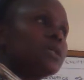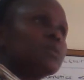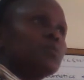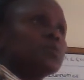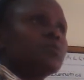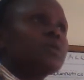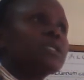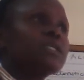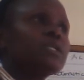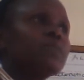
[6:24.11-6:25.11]

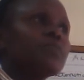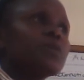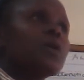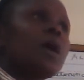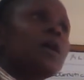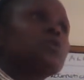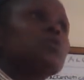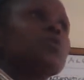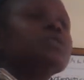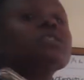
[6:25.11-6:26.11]
responsibility, and to which